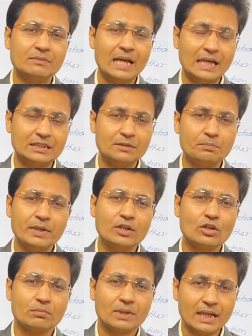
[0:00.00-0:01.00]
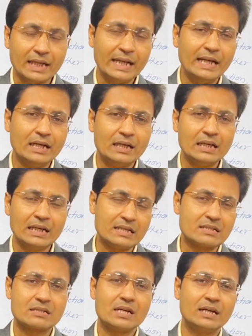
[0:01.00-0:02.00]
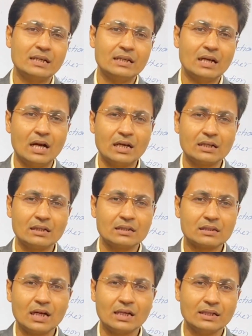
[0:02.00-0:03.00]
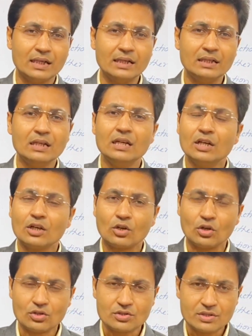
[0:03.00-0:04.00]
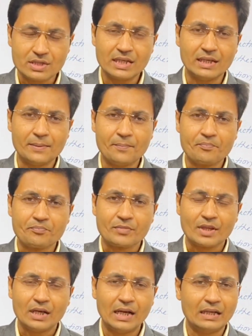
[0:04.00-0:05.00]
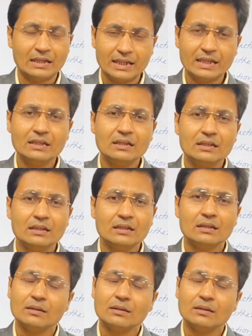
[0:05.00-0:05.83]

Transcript: achievement of the end enshrined in Article 39 Clause C, and then